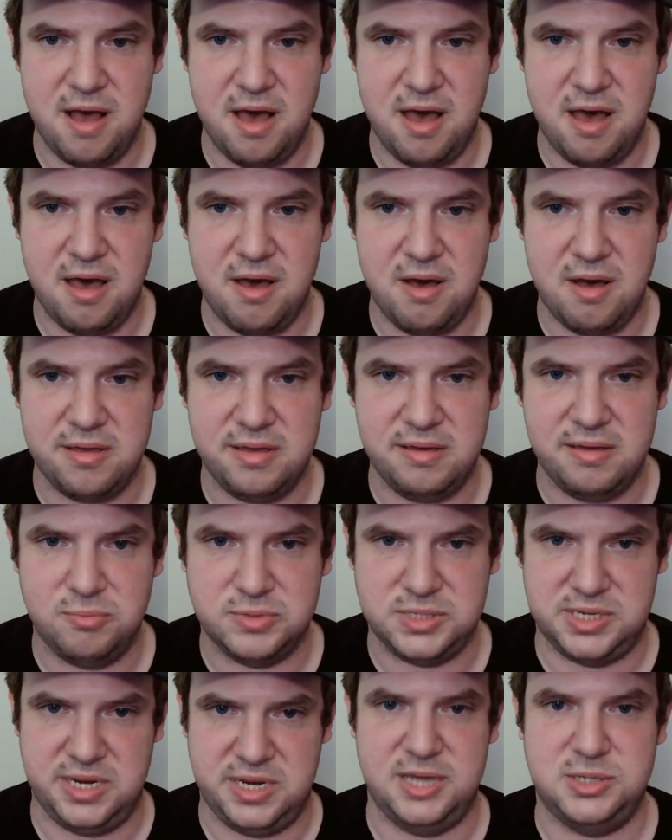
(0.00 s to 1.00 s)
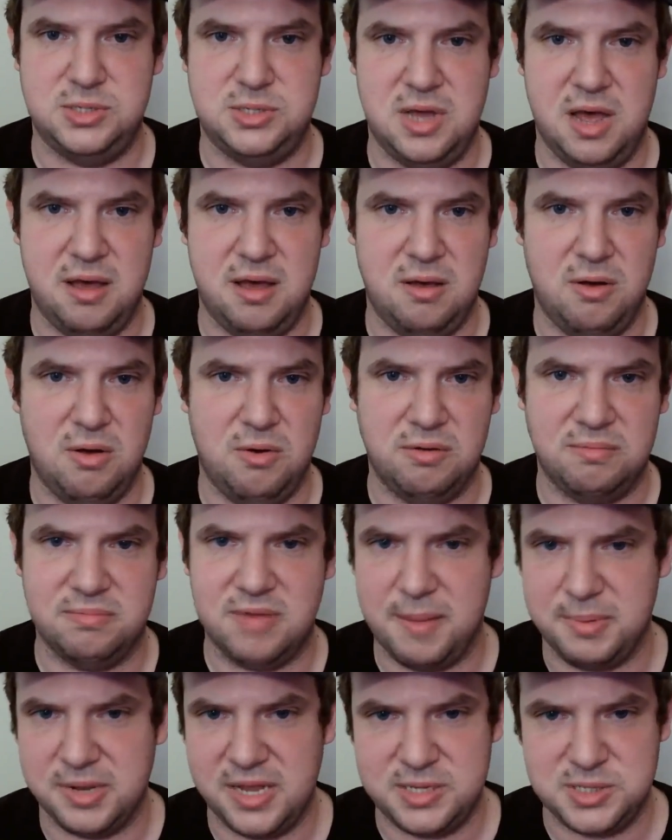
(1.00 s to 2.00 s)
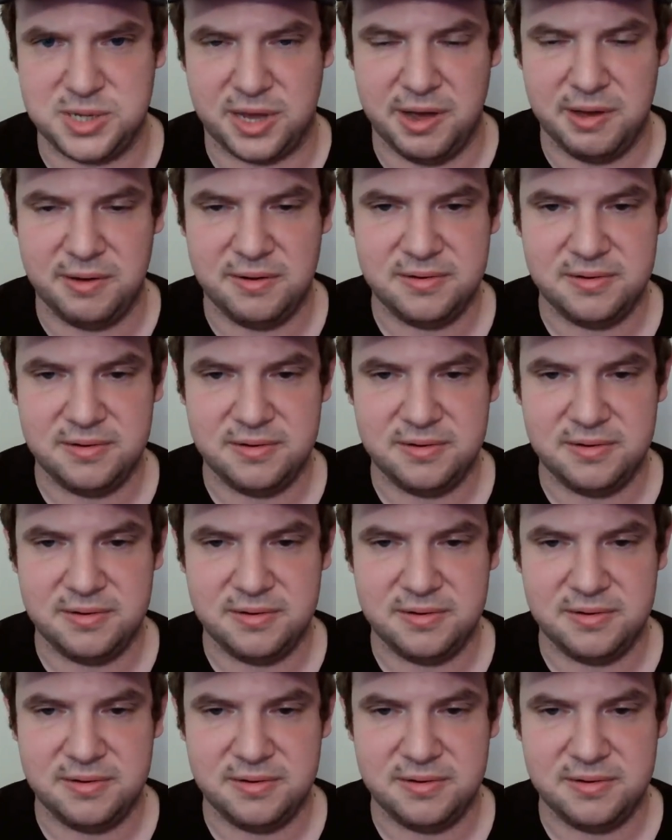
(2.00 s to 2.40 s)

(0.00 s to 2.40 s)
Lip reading: Was it a couple days ago?